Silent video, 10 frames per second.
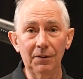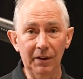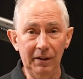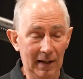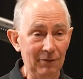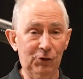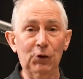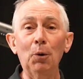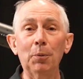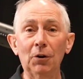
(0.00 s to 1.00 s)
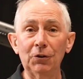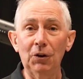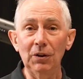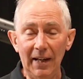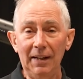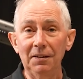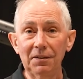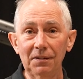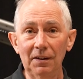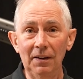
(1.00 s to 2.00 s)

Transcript: the f-stop on your lens,